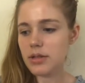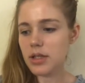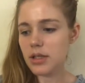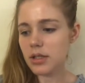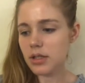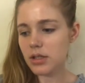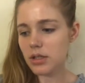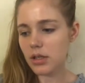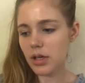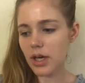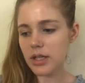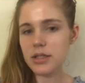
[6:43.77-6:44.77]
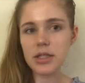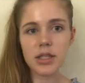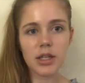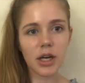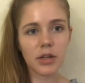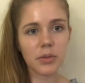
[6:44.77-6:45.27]
the
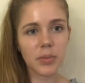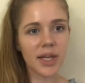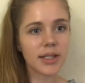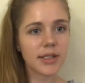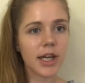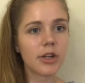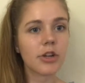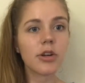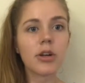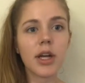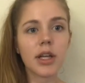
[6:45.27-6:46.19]
ID on the black scanner,